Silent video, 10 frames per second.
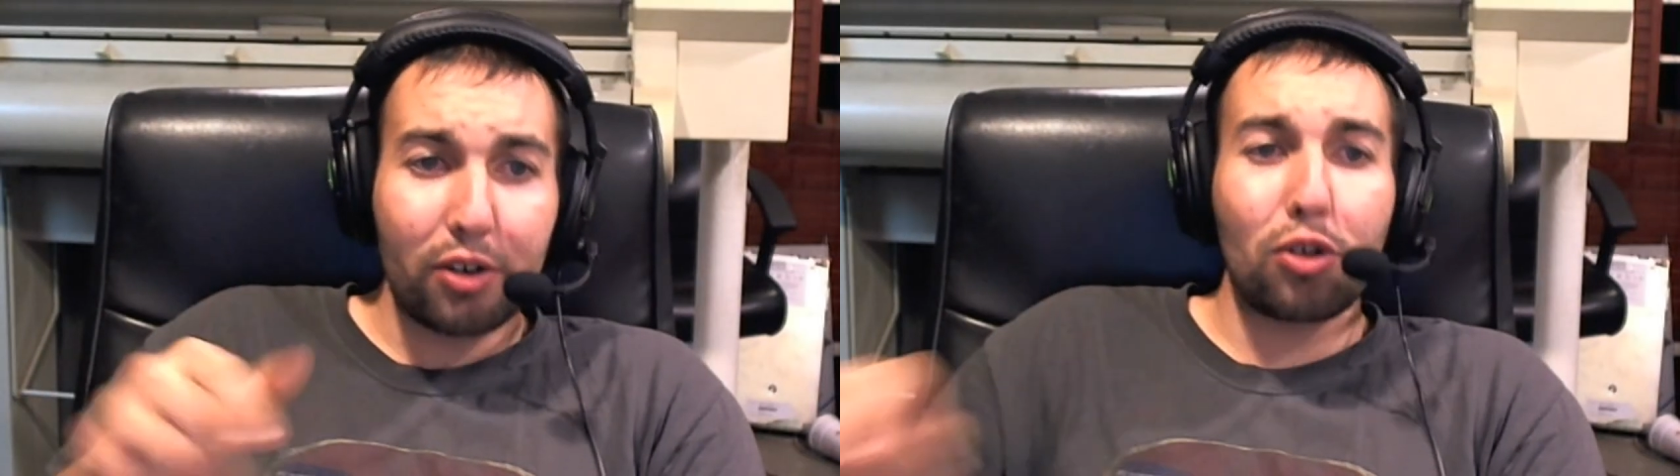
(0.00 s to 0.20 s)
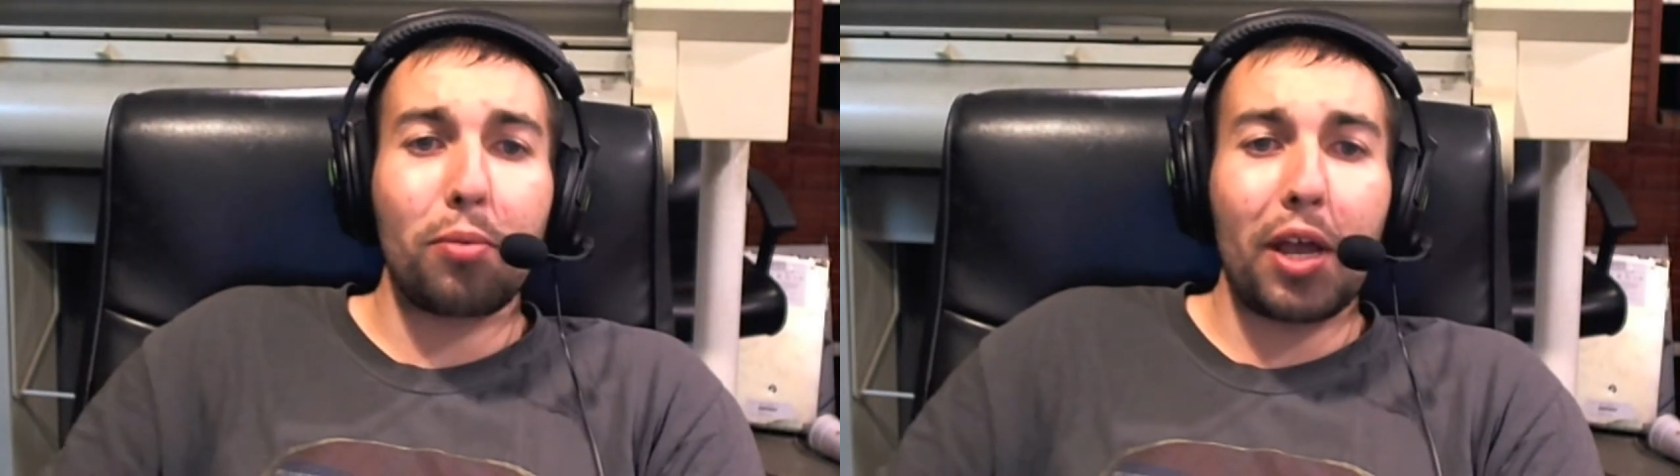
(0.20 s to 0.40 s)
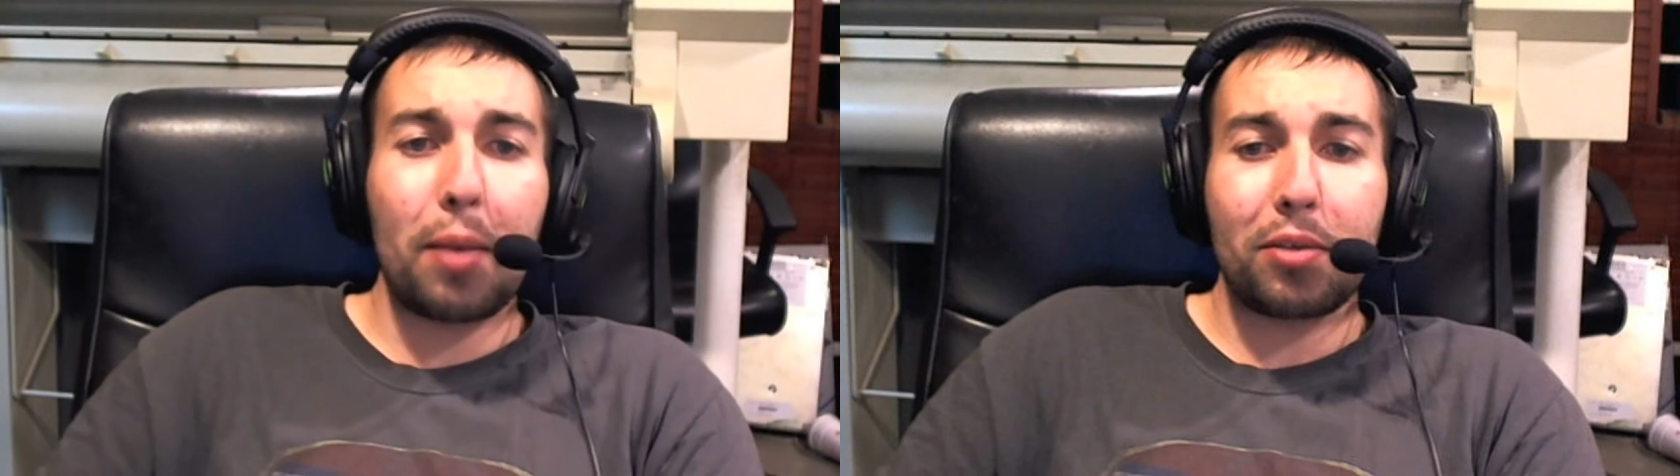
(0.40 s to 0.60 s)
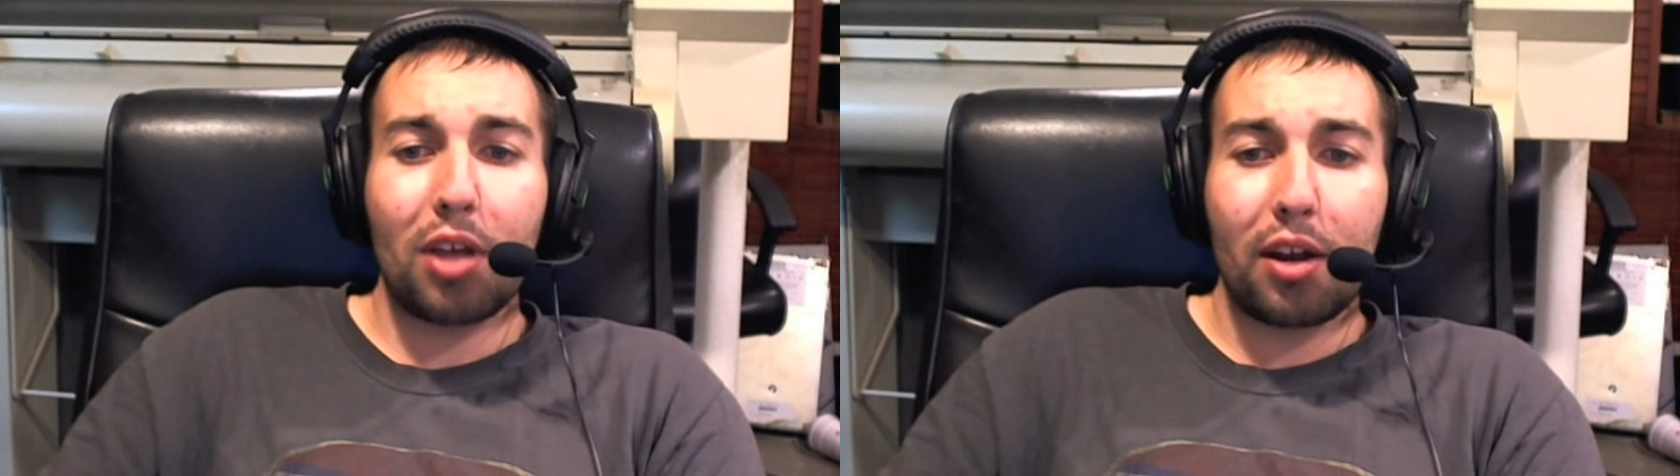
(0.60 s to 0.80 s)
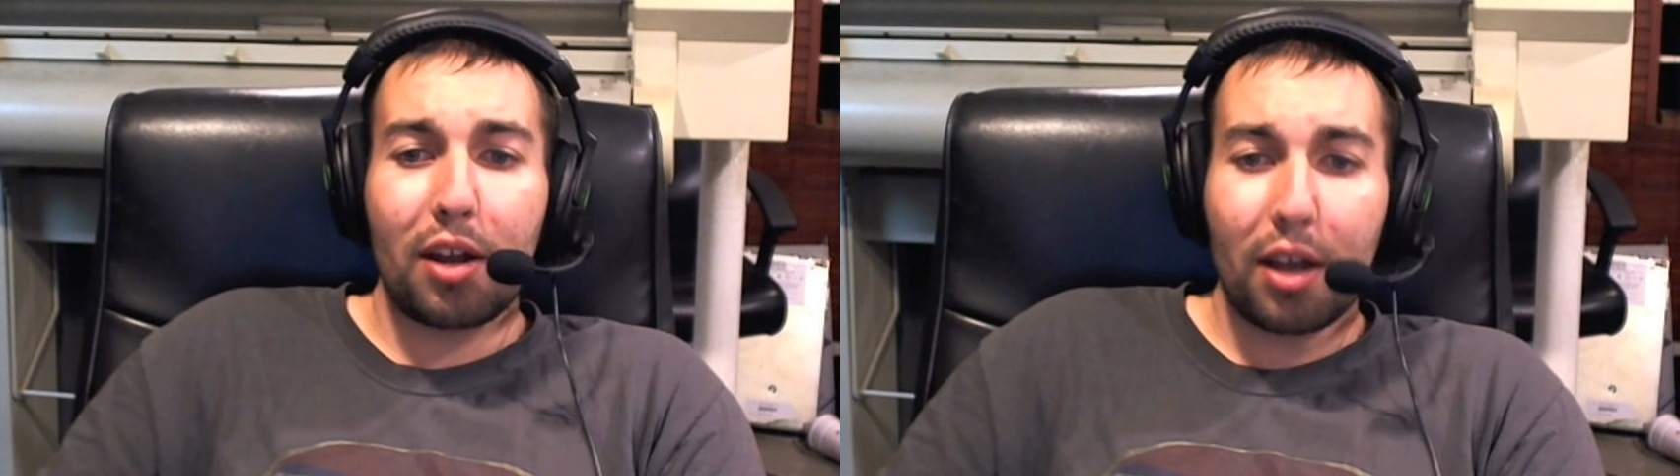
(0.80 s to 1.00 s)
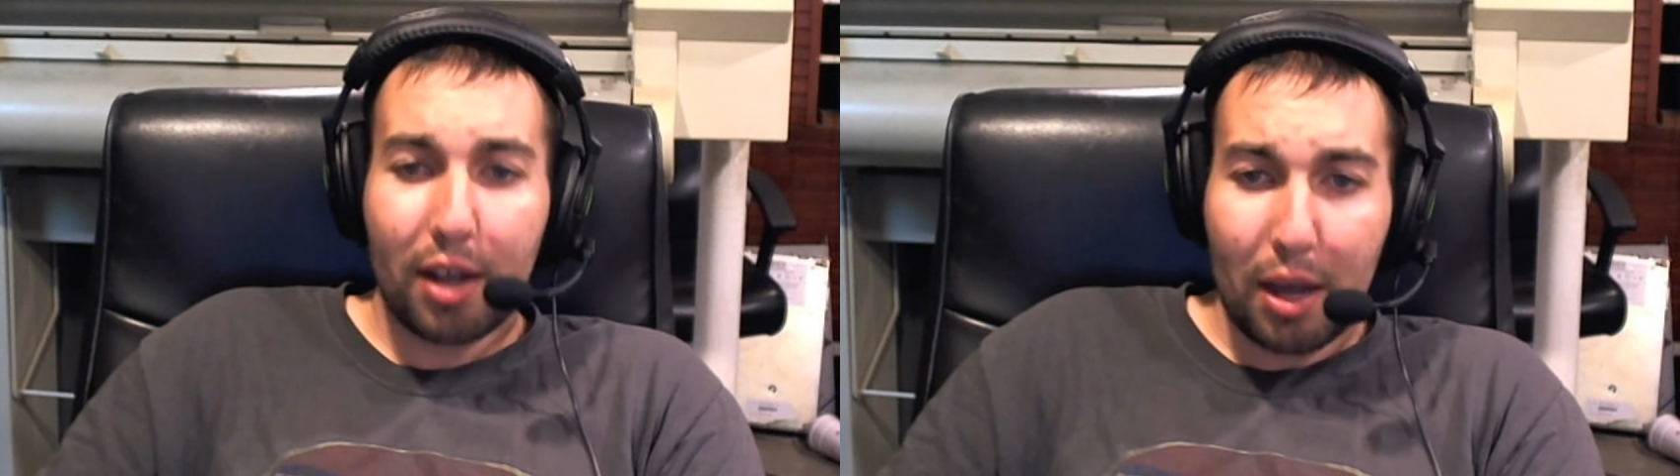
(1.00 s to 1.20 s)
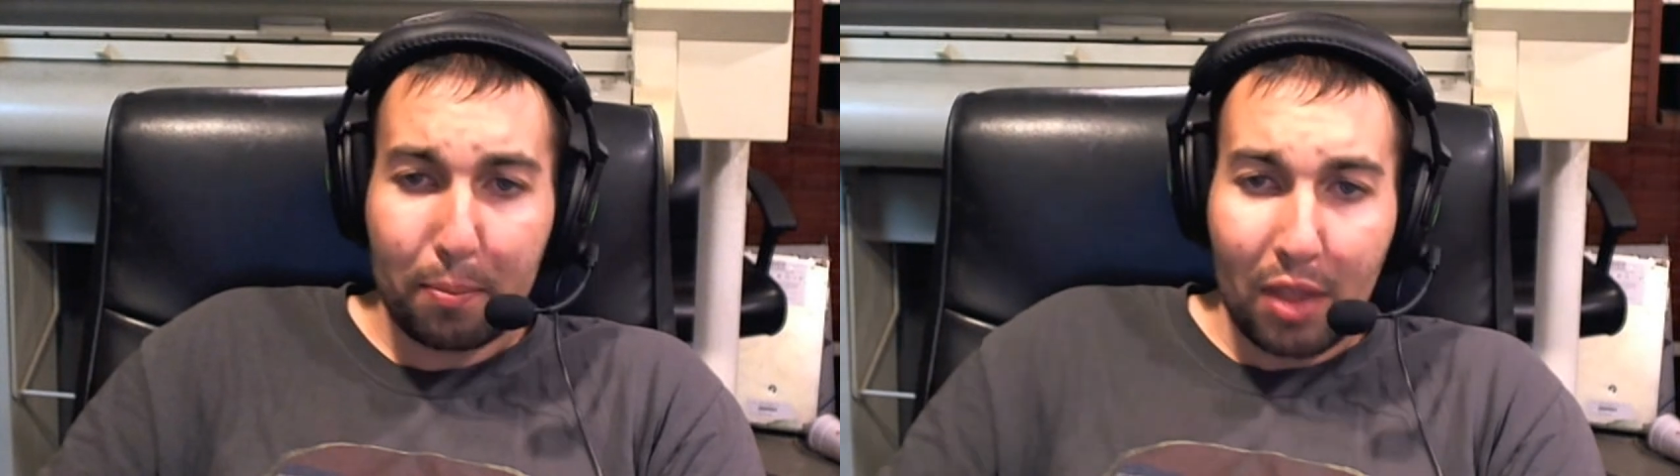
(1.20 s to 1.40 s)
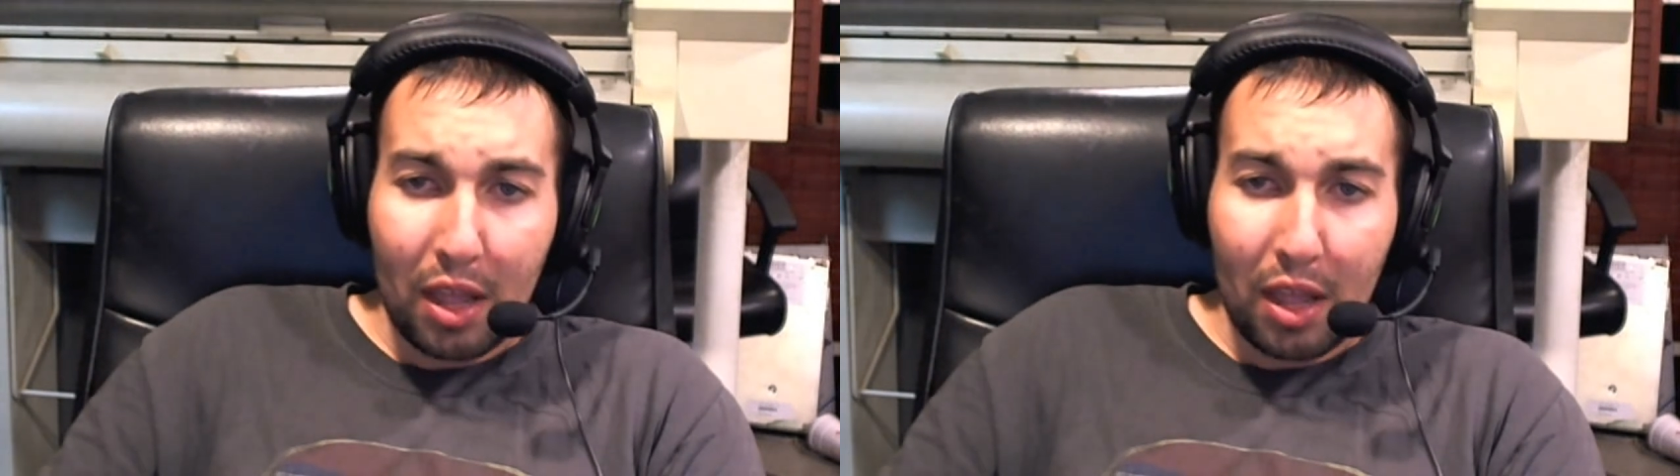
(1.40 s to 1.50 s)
sold by Amazon.com.